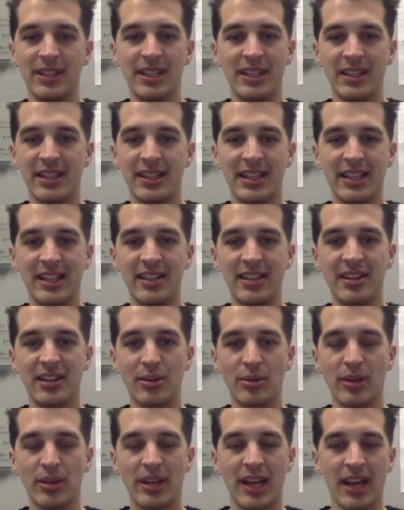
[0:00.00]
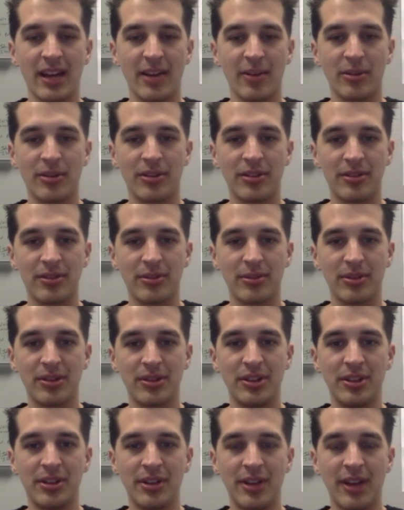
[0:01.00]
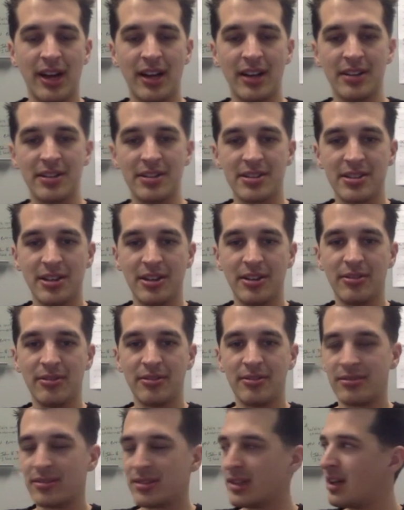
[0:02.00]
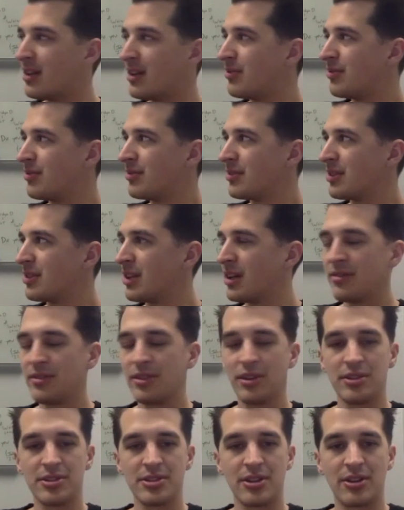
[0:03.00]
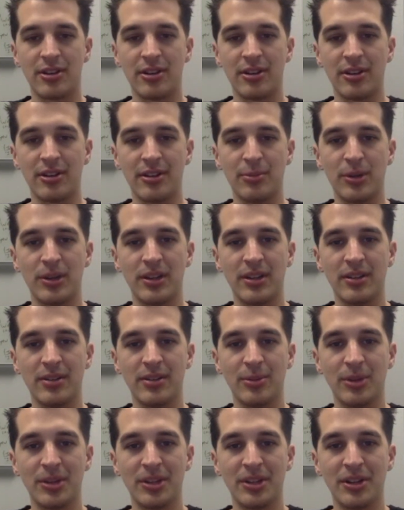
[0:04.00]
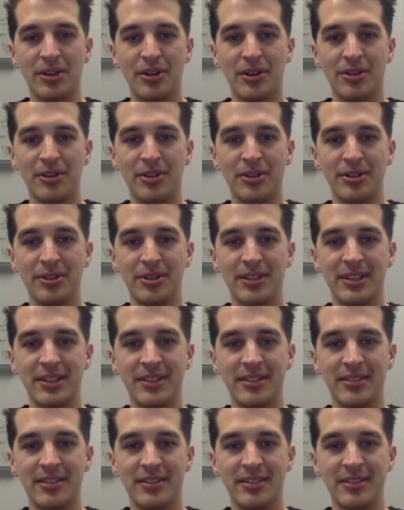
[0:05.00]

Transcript: anything we can with you guys. So love y'all's heart and what y'all are doing. And